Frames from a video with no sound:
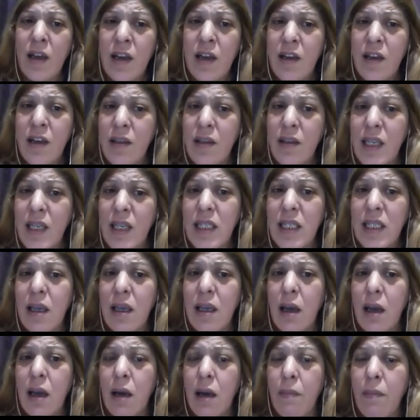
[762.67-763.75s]
This
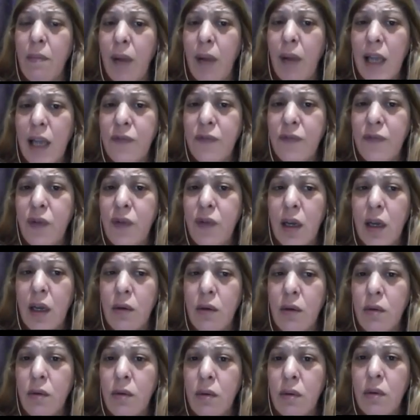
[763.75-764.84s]
blood
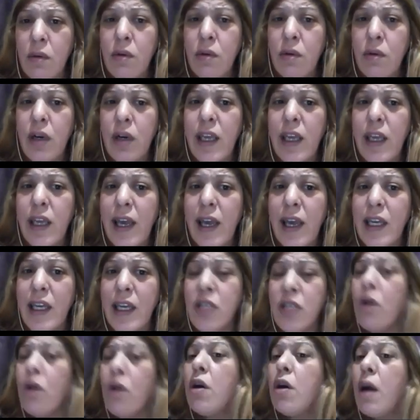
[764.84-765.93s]
flow create
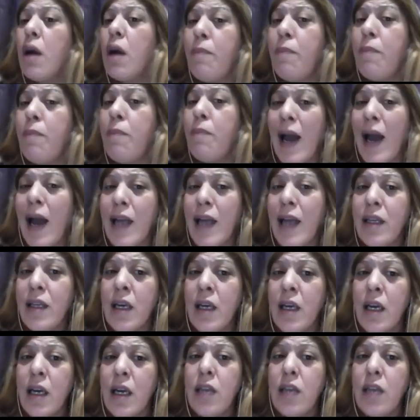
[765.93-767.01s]
or apply
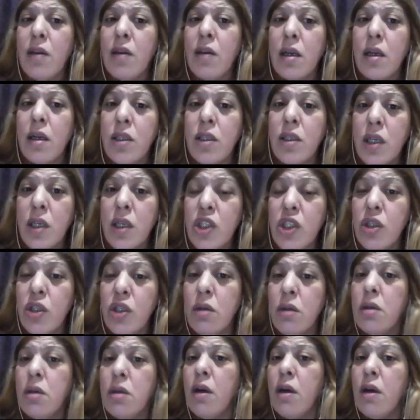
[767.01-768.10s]
a
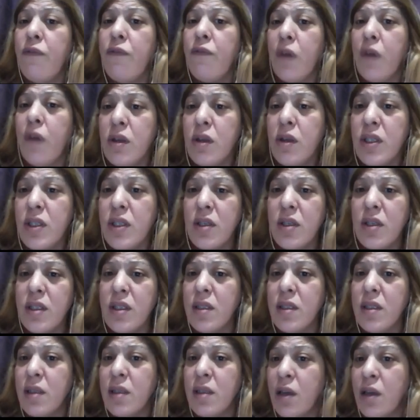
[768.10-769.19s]
tangential
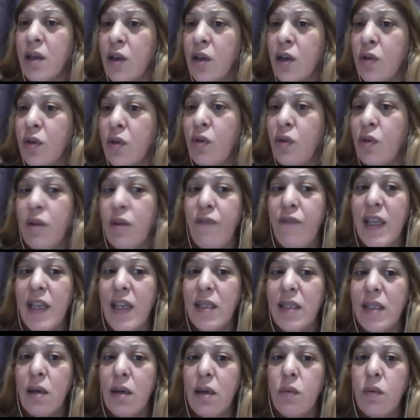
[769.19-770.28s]
forces to the vessel
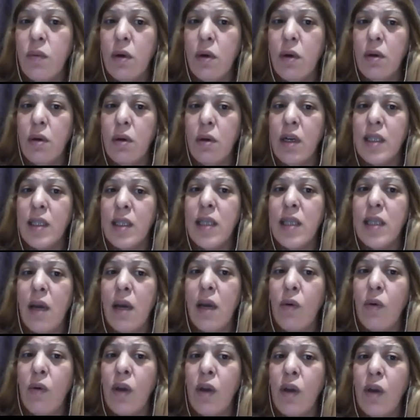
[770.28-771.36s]
wall.
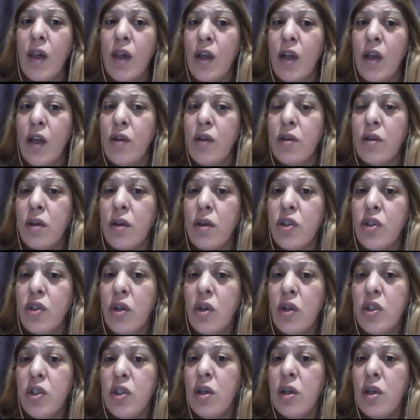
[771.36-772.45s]
So the
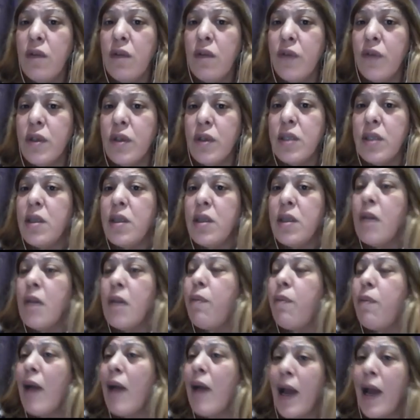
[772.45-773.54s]
tangential forces
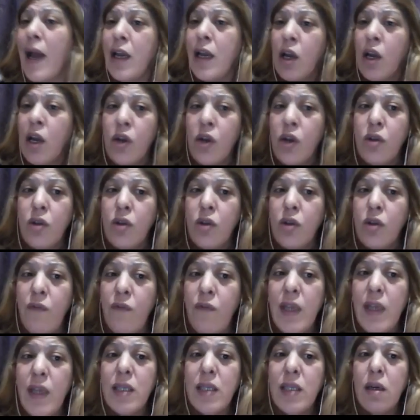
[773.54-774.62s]
applied to the
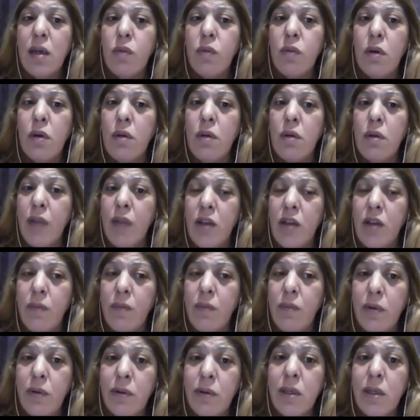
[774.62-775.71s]
vessel wall by the
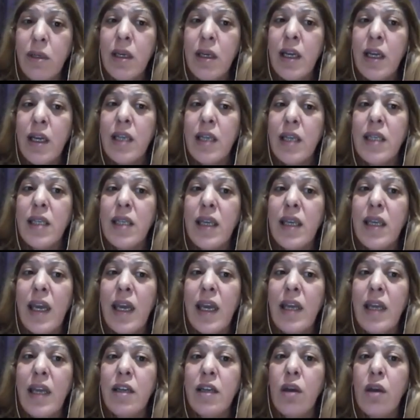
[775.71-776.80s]
blood is a
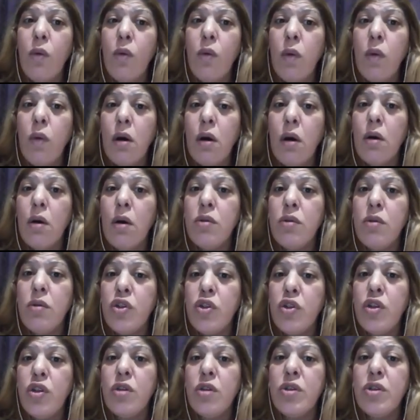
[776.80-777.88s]
caded wall
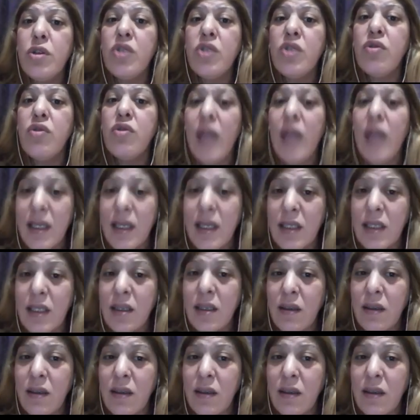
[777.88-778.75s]
shear stress.